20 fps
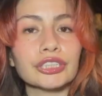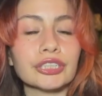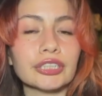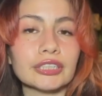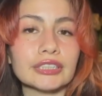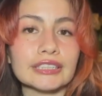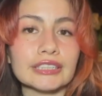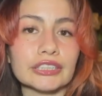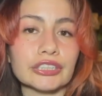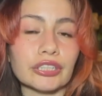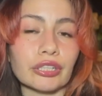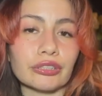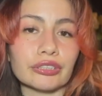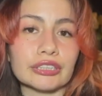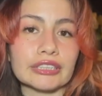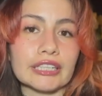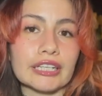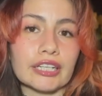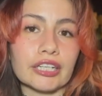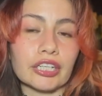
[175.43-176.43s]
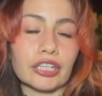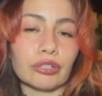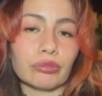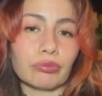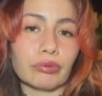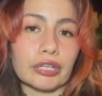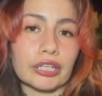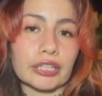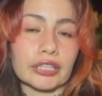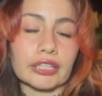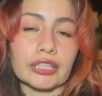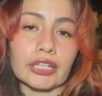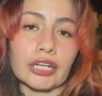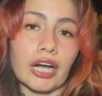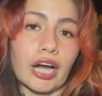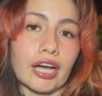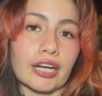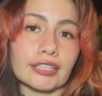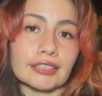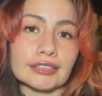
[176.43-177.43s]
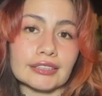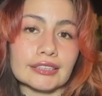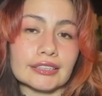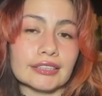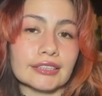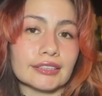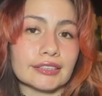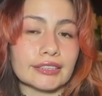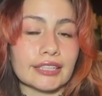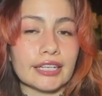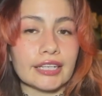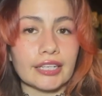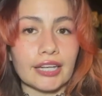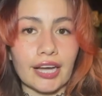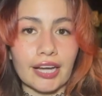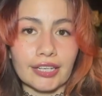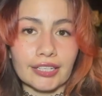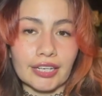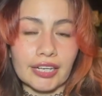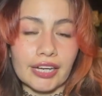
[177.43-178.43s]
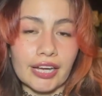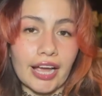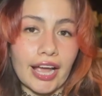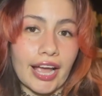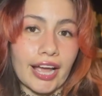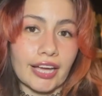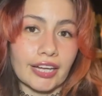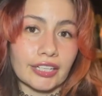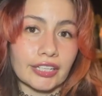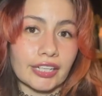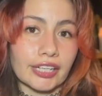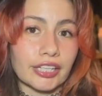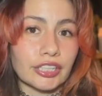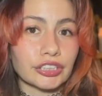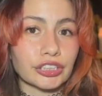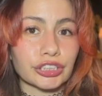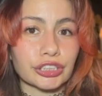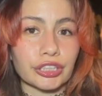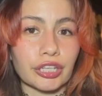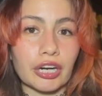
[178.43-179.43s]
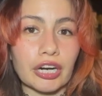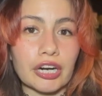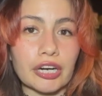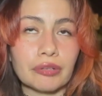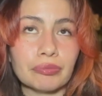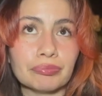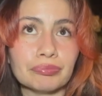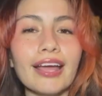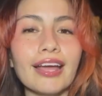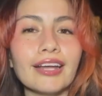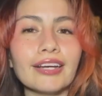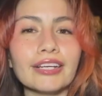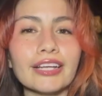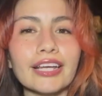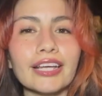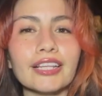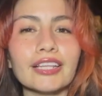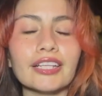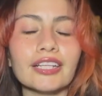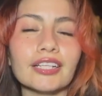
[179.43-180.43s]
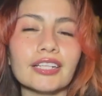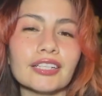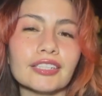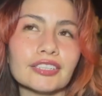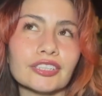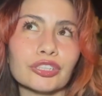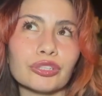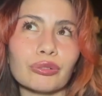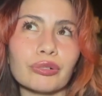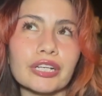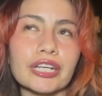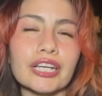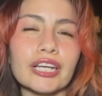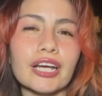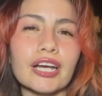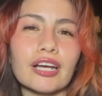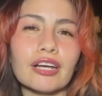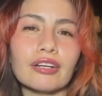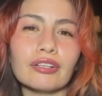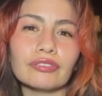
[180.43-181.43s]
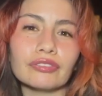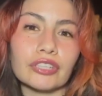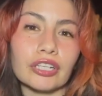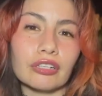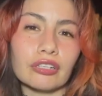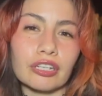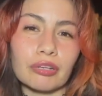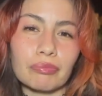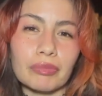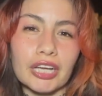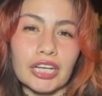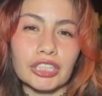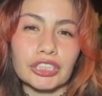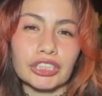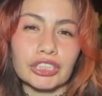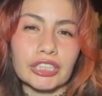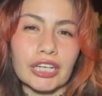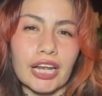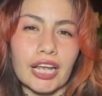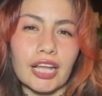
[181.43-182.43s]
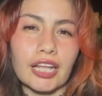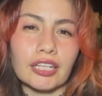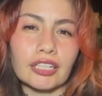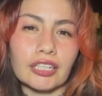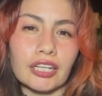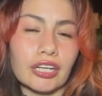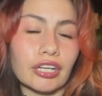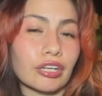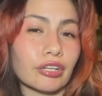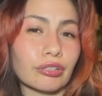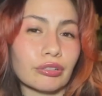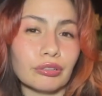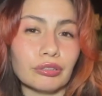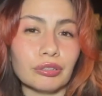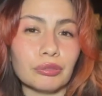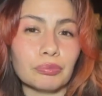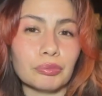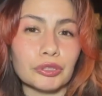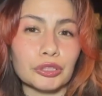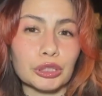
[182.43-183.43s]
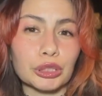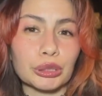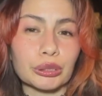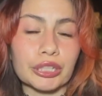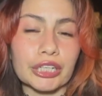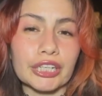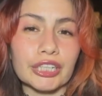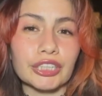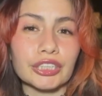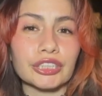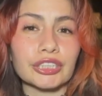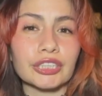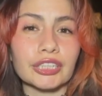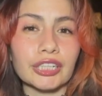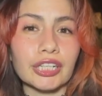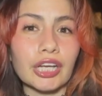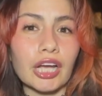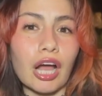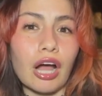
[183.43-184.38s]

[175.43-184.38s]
She's associated with the goddesses Inanna and Ishtar. And in the story of Gilgamesh and the Hulupu tree, she